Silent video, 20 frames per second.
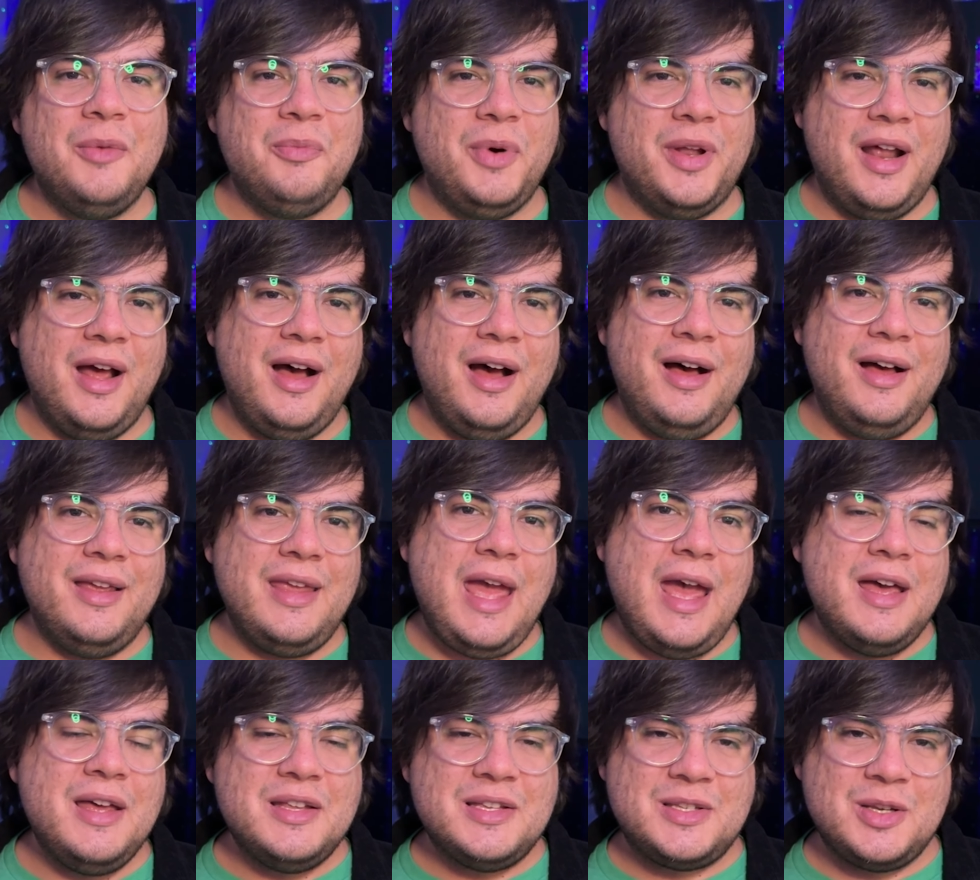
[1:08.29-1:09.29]
But
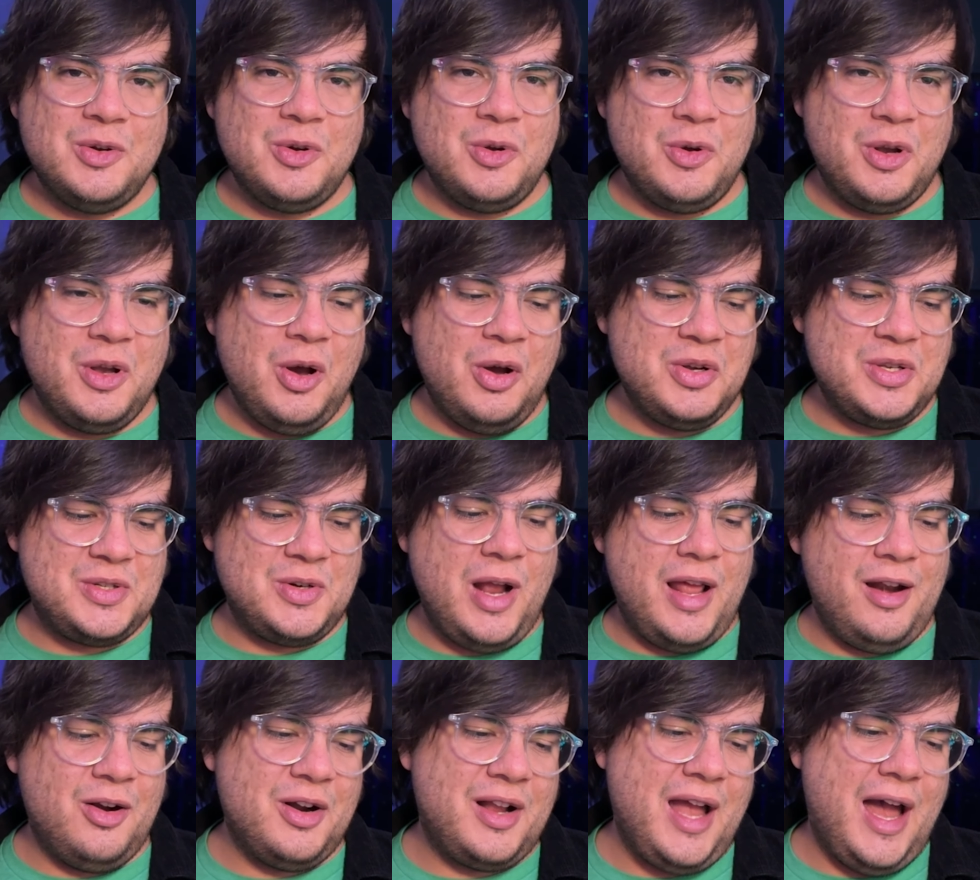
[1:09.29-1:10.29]
yeah, so Ghost
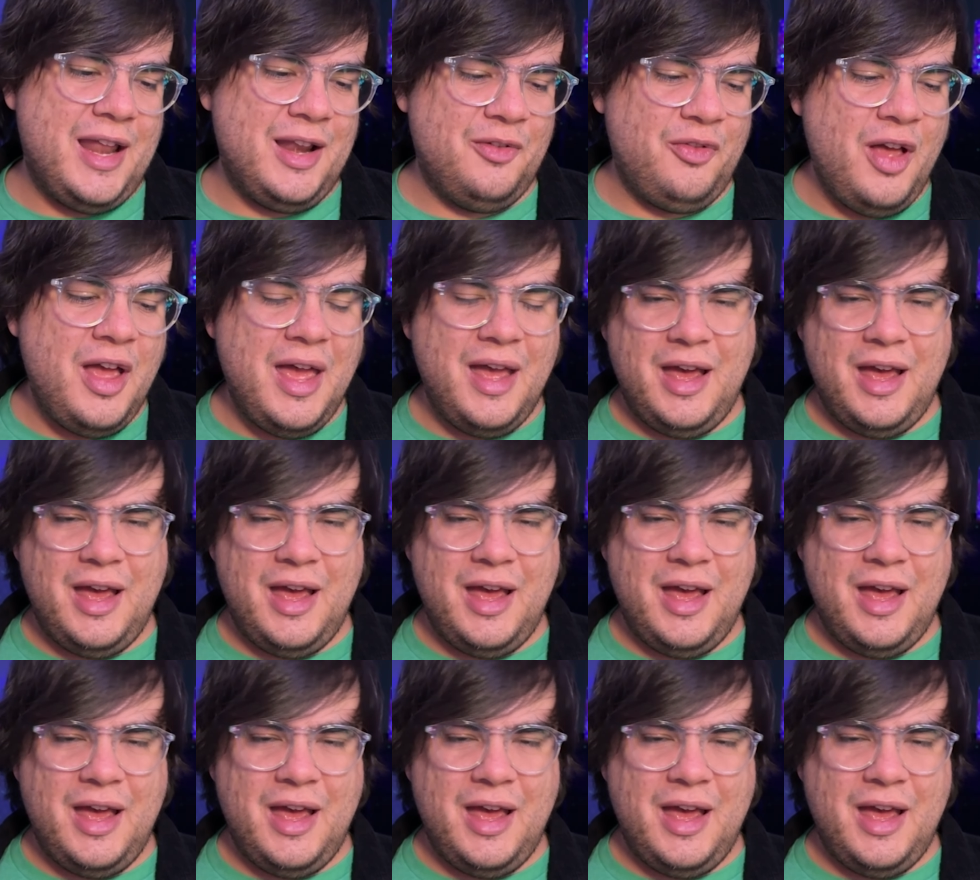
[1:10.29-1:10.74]
Rider kind of